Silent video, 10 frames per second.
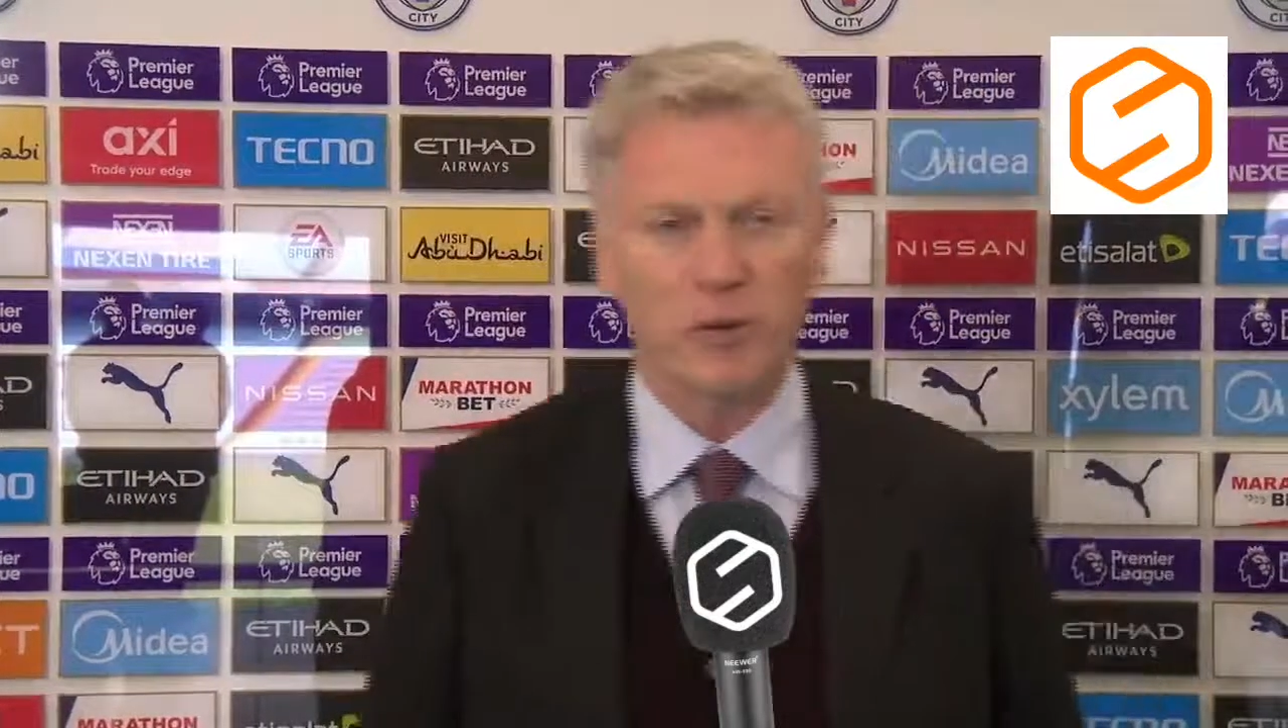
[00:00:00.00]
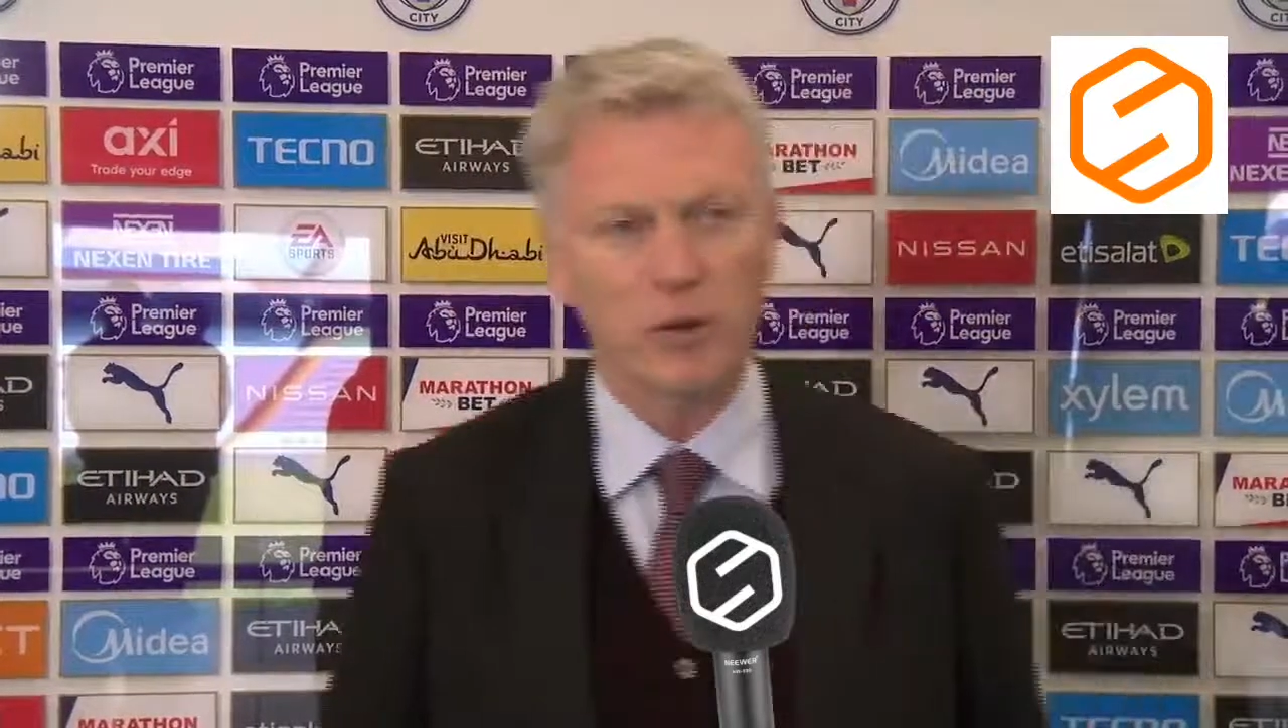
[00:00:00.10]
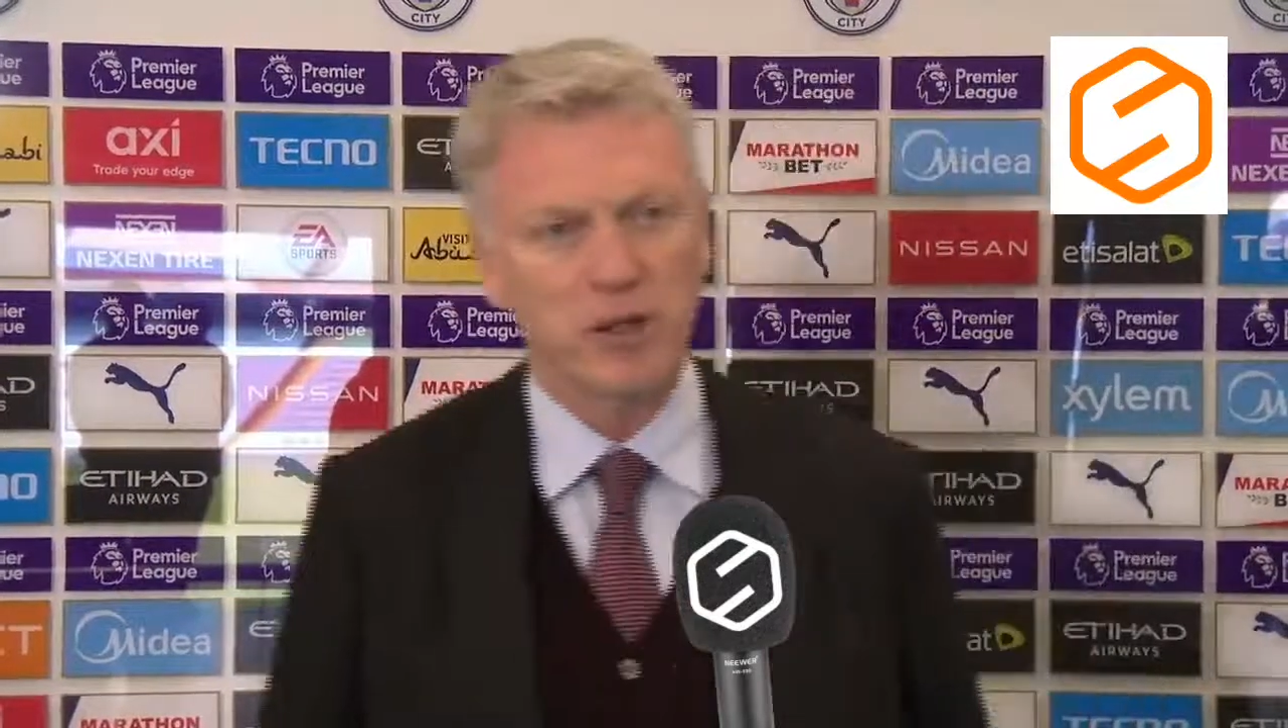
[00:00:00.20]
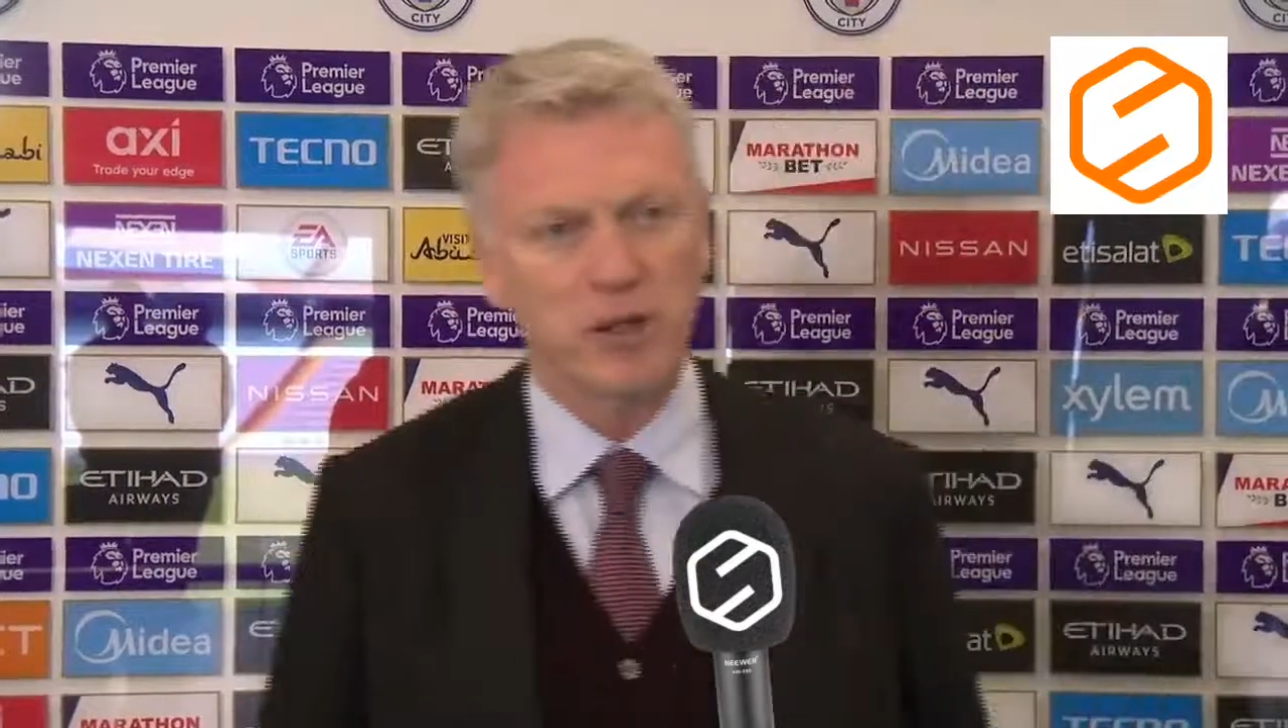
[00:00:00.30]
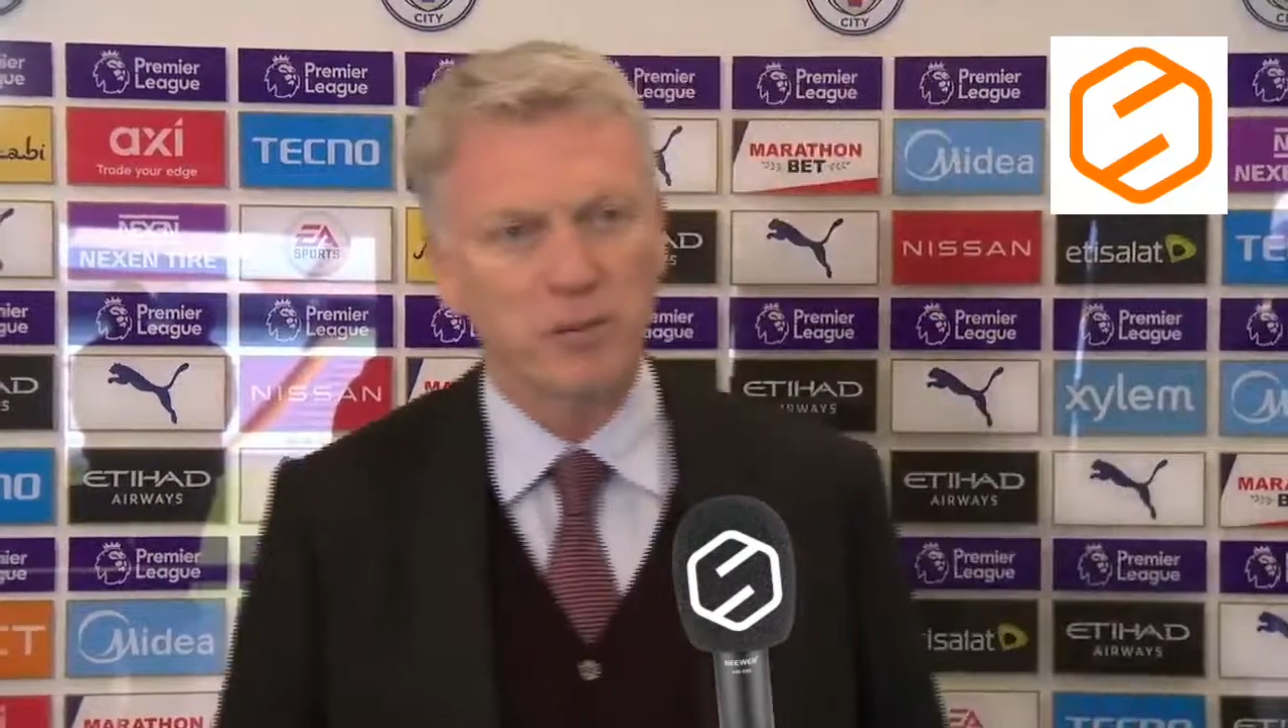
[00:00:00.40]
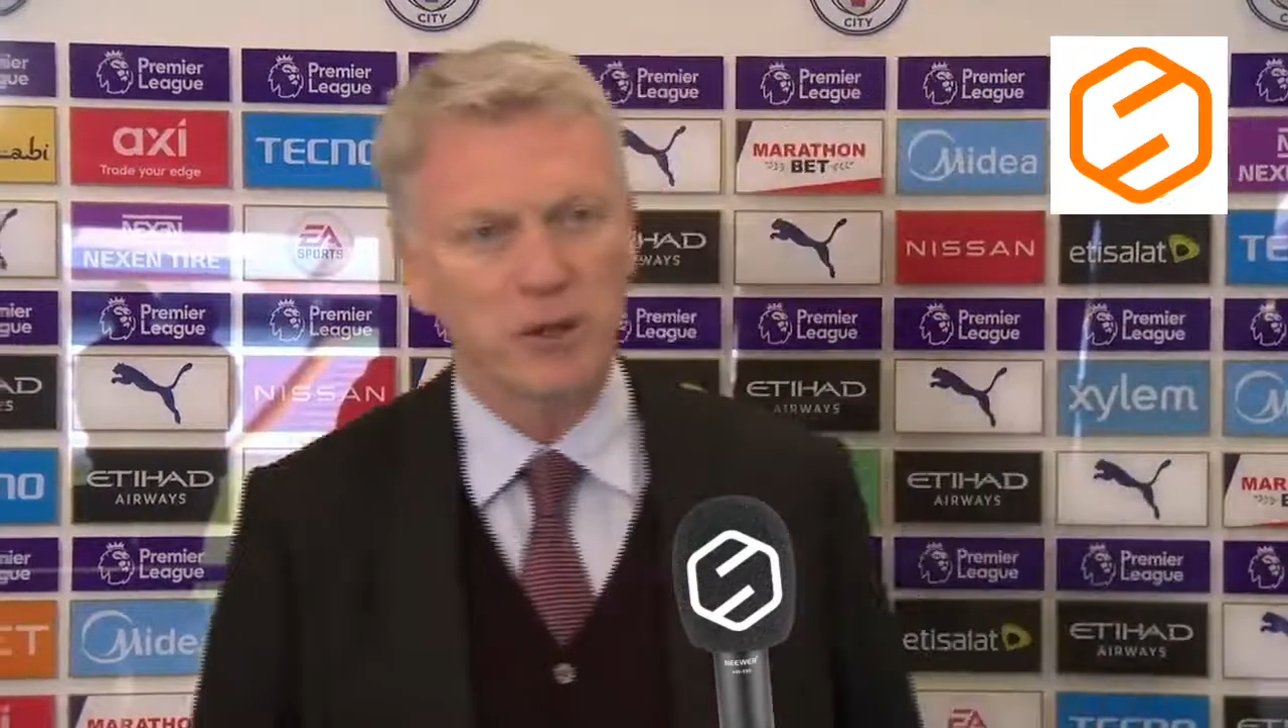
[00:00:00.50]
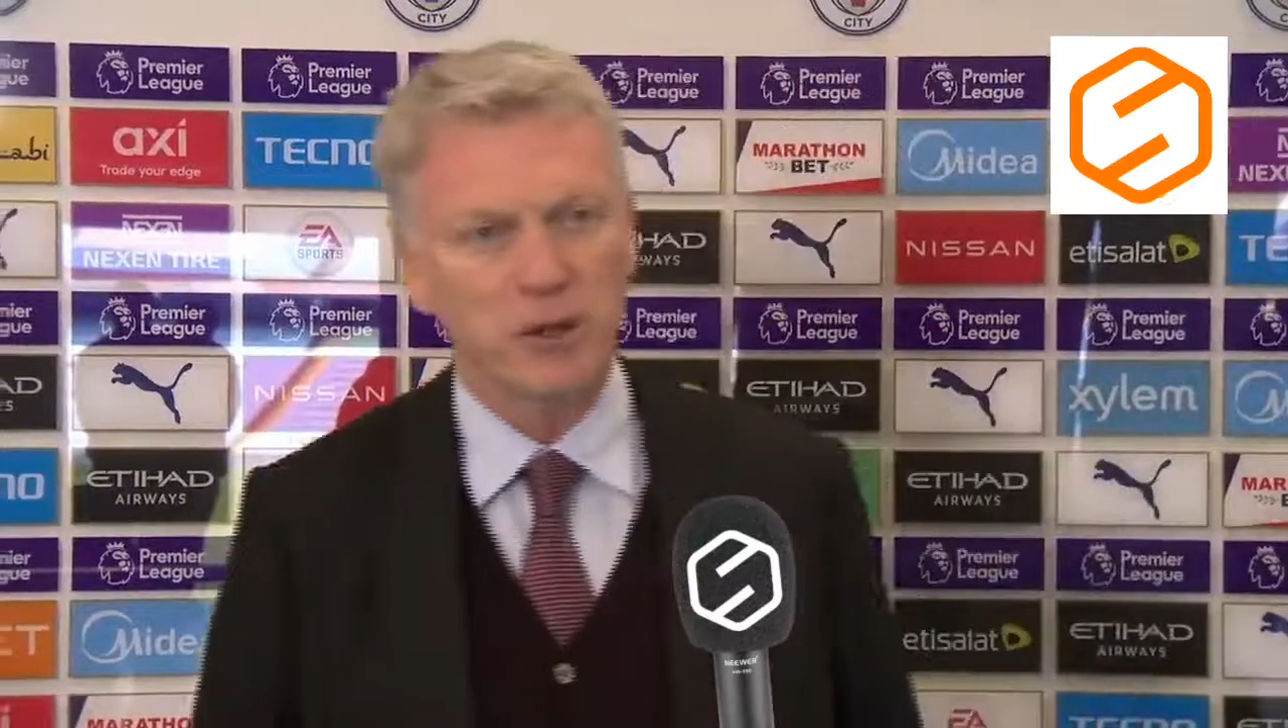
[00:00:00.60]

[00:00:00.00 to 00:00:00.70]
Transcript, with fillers: Champions